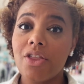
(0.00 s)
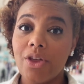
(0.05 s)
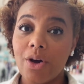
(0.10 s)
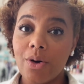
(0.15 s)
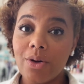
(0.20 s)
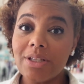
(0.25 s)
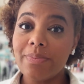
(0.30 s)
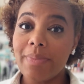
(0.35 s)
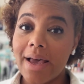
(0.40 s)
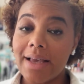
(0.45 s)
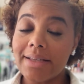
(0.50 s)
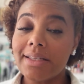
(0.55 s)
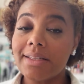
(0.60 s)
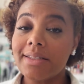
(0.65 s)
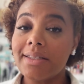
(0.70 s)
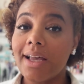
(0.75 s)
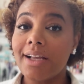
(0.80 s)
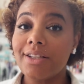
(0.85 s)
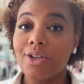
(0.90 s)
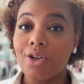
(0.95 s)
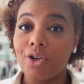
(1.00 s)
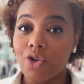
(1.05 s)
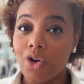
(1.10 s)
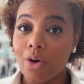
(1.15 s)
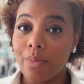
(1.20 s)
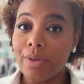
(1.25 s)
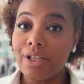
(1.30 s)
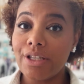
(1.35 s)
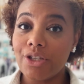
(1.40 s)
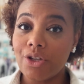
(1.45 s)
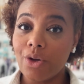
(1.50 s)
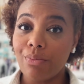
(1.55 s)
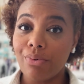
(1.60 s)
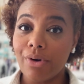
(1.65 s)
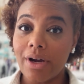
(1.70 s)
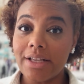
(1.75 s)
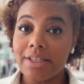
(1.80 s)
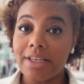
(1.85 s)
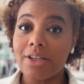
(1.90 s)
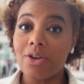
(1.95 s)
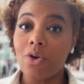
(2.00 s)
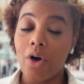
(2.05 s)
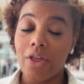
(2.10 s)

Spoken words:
those pesticides are normally still present